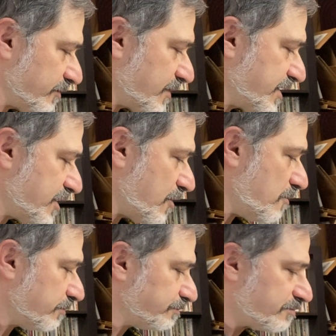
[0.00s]

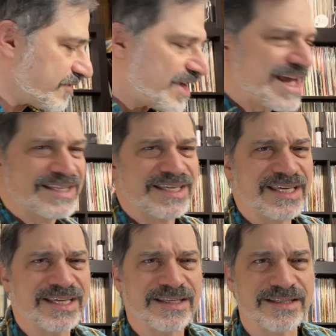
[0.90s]
So that
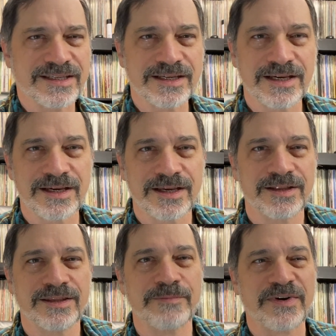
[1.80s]
is
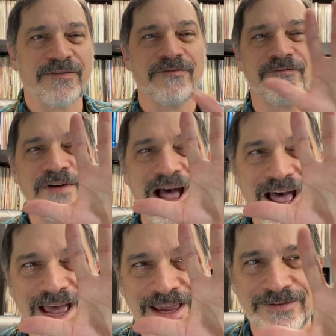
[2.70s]
number
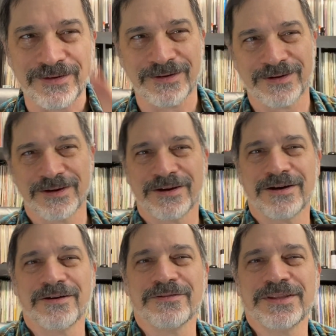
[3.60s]
5
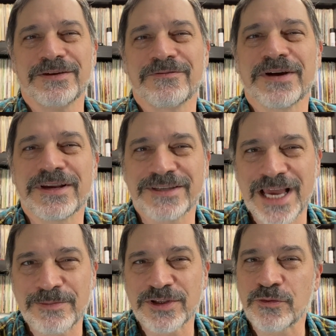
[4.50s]
of the Frank
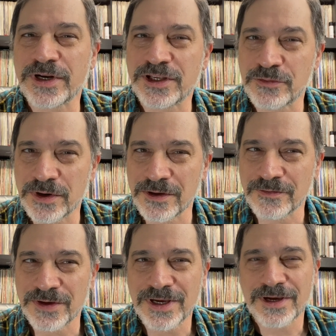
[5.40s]
Zappa
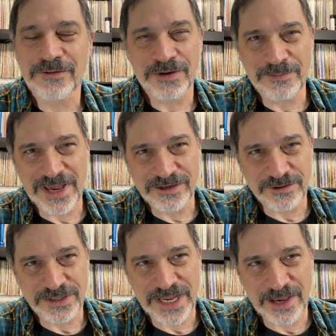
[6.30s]
2012
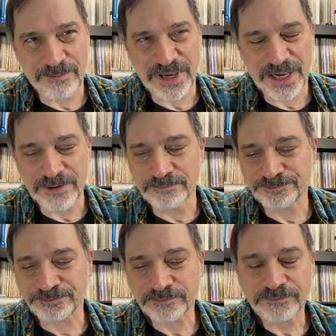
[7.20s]
Remasters campaign.
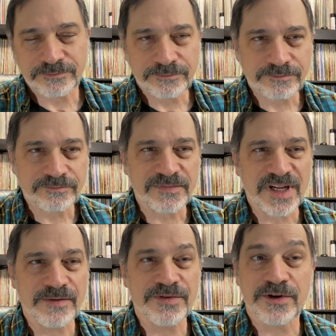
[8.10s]

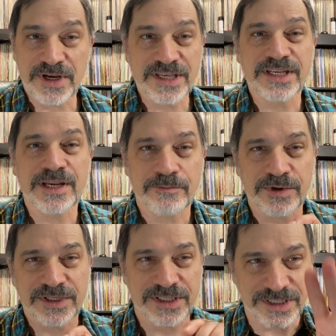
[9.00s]
There is a
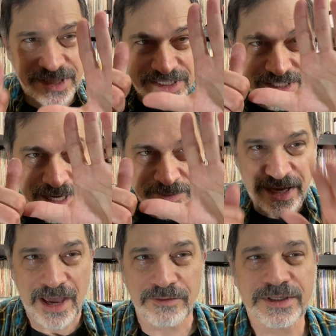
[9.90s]
number 6
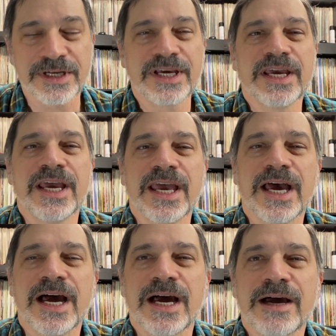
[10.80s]
coming out,
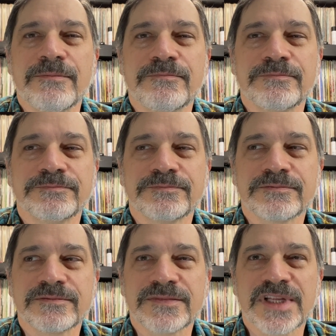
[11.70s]
and
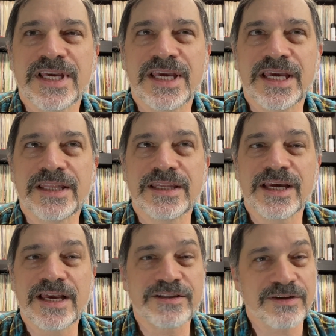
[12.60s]

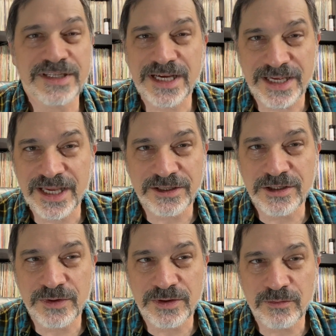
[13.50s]
as soon as I can get
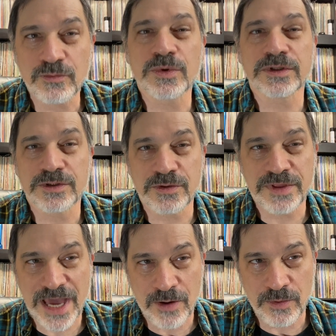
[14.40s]
to it, we'll do
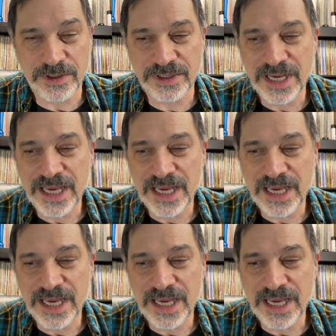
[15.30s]
that one.